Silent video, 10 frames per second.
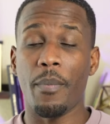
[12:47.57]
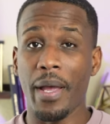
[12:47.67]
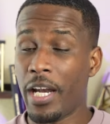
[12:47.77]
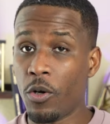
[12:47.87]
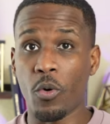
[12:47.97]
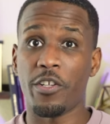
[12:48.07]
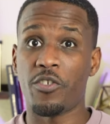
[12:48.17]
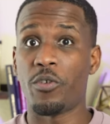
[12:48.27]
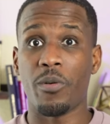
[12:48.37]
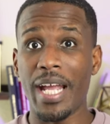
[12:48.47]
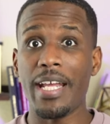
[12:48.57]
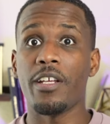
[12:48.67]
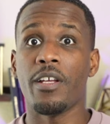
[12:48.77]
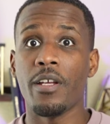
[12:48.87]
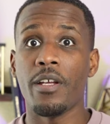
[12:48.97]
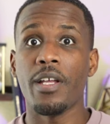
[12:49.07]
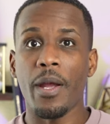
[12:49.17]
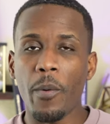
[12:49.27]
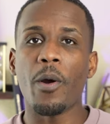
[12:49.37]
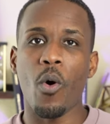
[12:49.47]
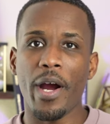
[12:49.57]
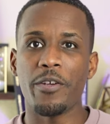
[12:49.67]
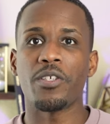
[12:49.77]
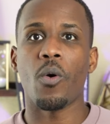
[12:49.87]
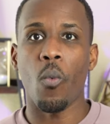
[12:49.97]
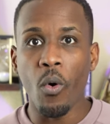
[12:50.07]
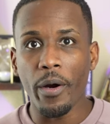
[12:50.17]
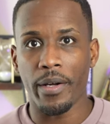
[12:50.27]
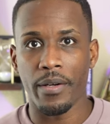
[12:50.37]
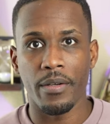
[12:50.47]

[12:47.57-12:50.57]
And in order to create, it requires work.